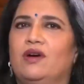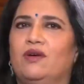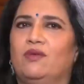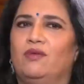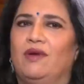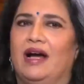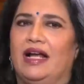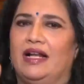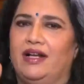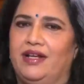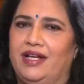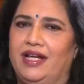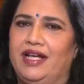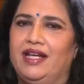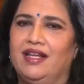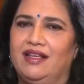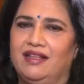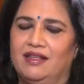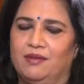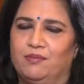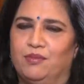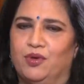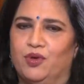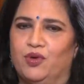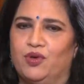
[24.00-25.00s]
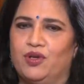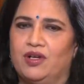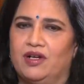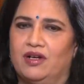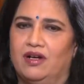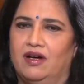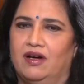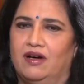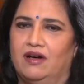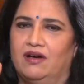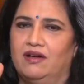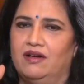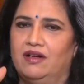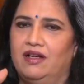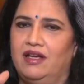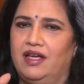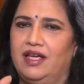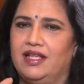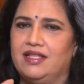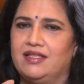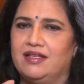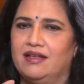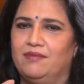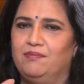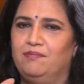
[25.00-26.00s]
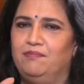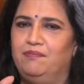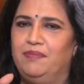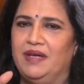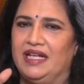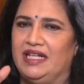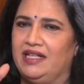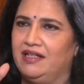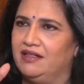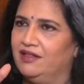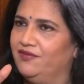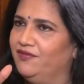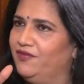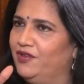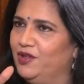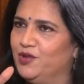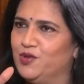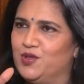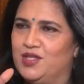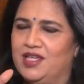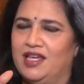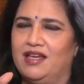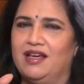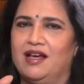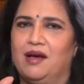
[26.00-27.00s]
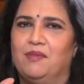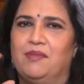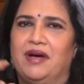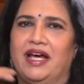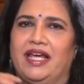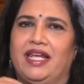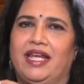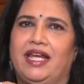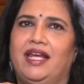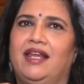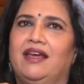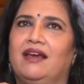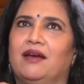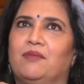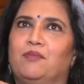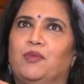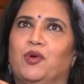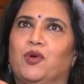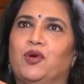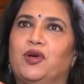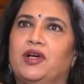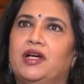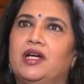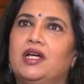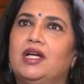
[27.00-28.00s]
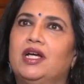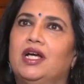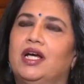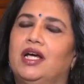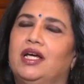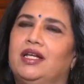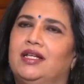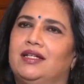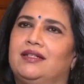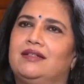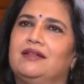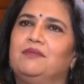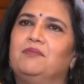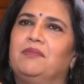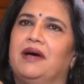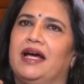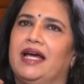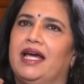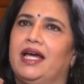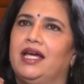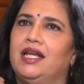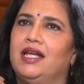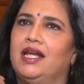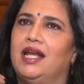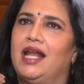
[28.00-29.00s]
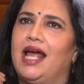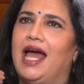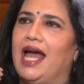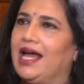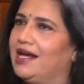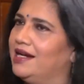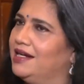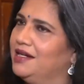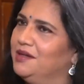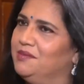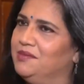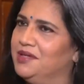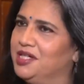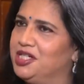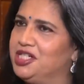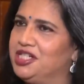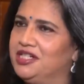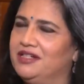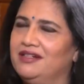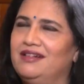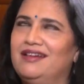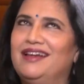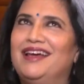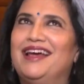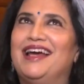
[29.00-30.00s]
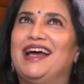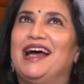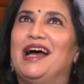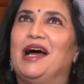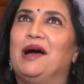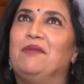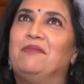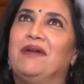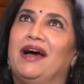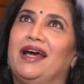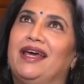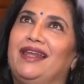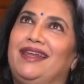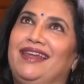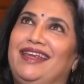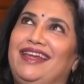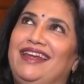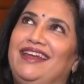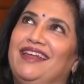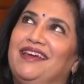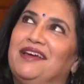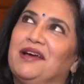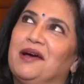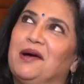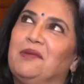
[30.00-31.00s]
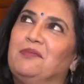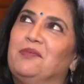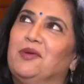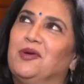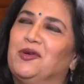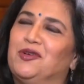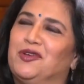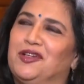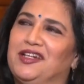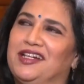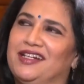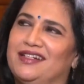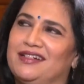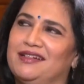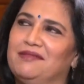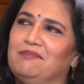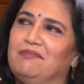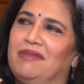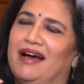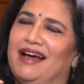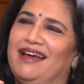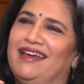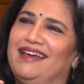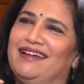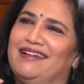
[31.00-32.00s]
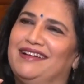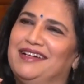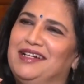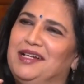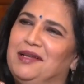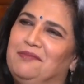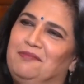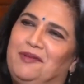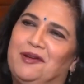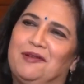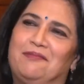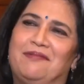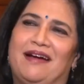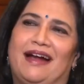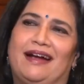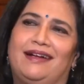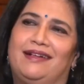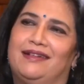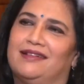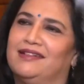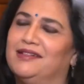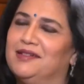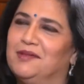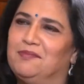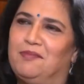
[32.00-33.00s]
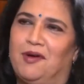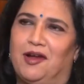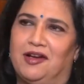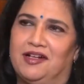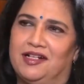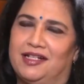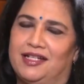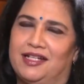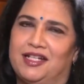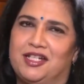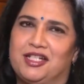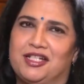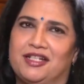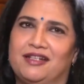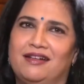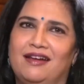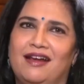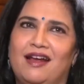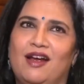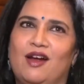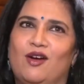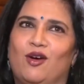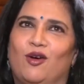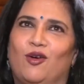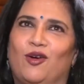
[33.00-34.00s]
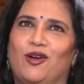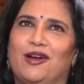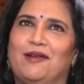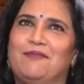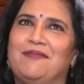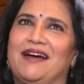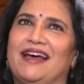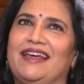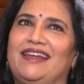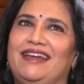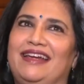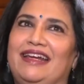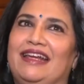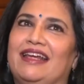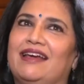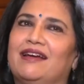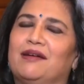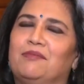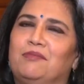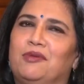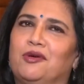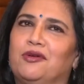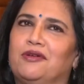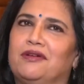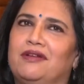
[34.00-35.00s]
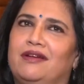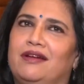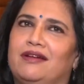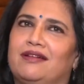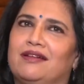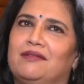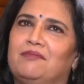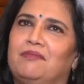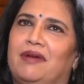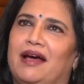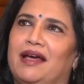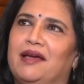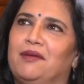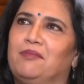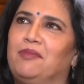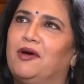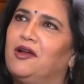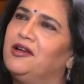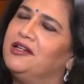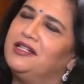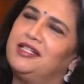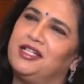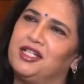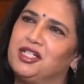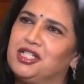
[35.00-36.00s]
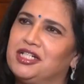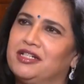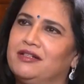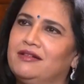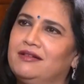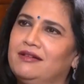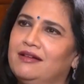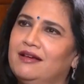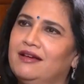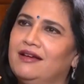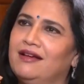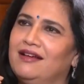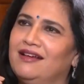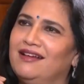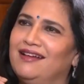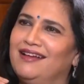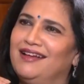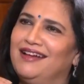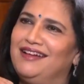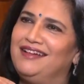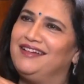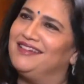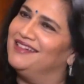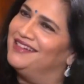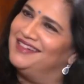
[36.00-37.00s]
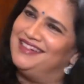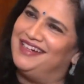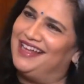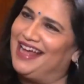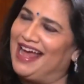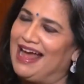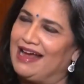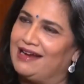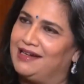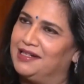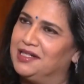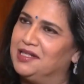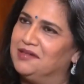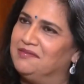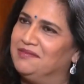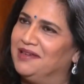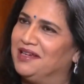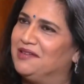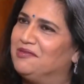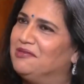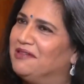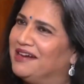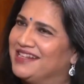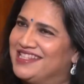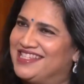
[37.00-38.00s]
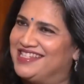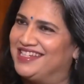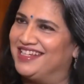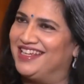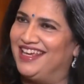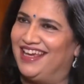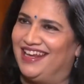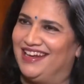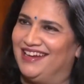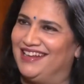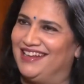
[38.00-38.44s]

While reading the book, it's a bit confusing. Am I reading a book written by an academician? Am I reading a book written by a diplomat turned politician? Or am I reading a book written by a politician turned academic once again?